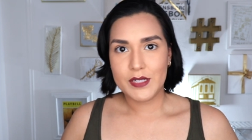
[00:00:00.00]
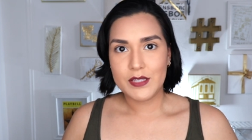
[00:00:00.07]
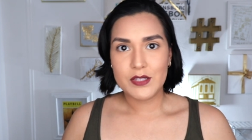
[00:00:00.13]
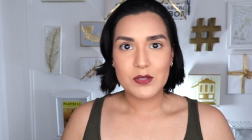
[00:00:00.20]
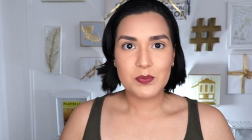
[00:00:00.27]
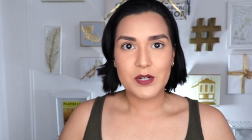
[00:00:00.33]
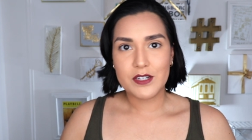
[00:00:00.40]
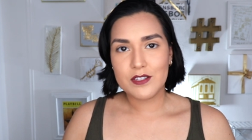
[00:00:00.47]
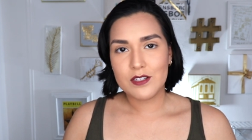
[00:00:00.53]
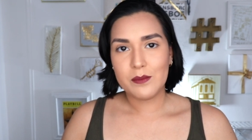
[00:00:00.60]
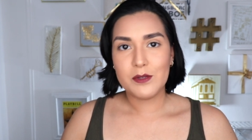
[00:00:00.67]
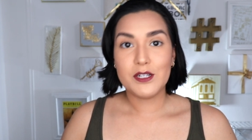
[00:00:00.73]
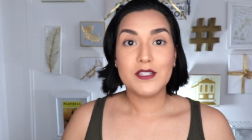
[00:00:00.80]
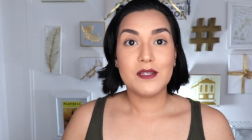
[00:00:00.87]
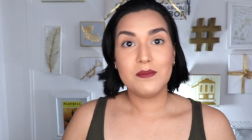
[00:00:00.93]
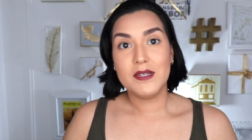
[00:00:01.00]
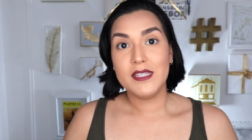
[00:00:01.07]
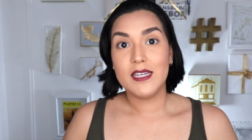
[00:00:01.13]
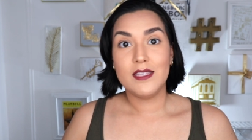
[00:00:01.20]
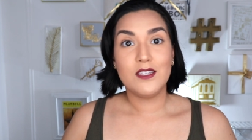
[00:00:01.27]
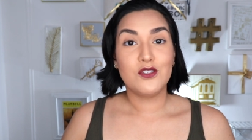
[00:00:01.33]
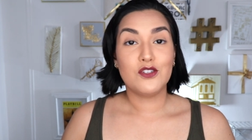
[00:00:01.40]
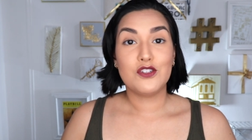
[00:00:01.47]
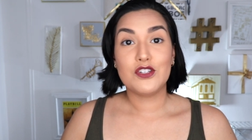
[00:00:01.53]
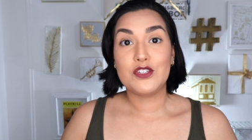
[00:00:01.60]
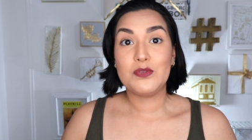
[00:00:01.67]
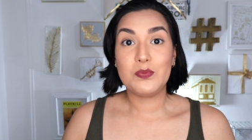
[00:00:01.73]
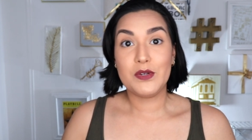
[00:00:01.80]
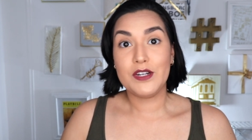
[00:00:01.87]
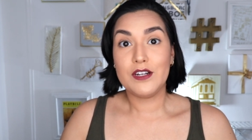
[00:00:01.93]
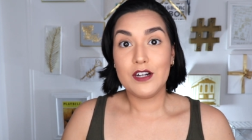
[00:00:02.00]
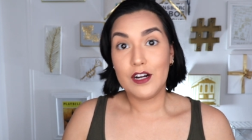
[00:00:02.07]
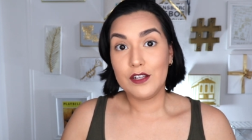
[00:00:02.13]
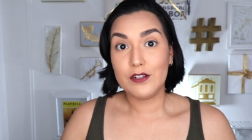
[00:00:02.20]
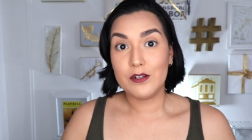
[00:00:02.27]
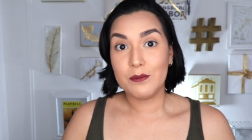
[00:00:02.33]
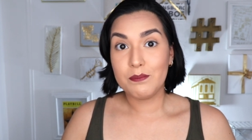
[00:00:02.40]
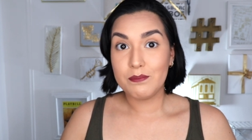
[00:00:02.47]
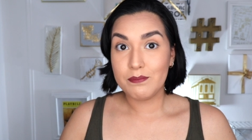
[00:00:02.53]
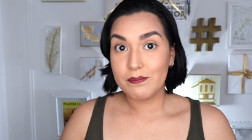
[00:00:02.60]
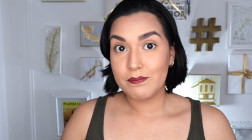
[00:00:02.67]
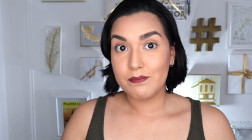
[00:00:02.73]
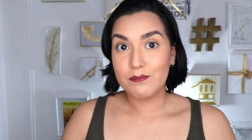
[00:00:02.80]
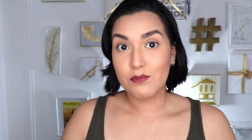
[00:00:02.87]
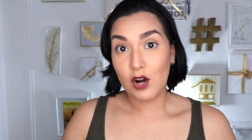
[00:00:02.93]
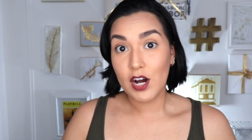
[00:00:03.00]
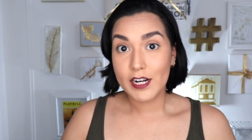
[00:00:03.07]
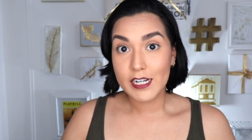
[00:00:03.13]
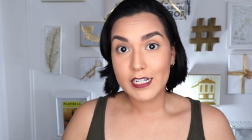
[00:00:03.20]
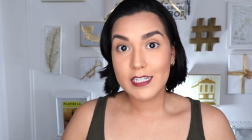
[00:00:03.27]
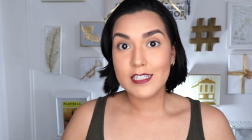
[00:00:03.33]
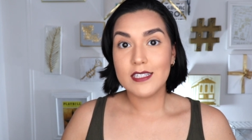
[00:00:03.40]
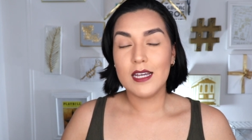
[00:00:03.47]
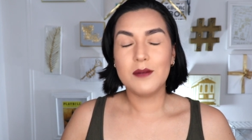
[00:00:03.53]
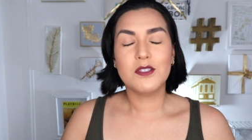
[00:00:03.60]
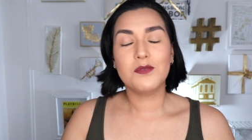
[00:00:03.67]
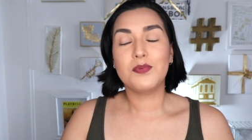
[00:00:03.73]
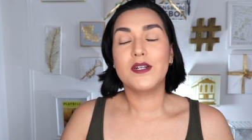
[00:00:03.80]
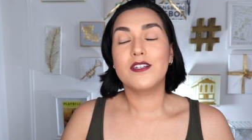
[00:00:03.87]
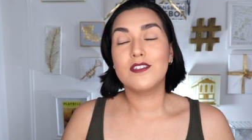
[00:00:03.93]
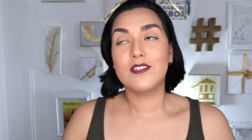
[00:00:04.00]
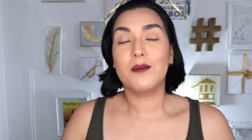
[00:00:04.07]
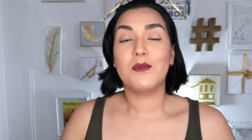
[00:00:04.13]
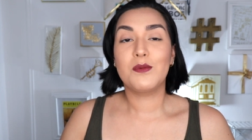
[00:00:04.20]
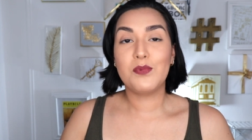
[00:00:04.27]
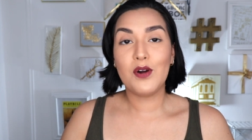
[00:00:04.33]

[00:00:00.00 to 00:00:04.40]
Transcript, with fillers: in spring summer doesn't mean that these are just spring color products, of uh, spring summer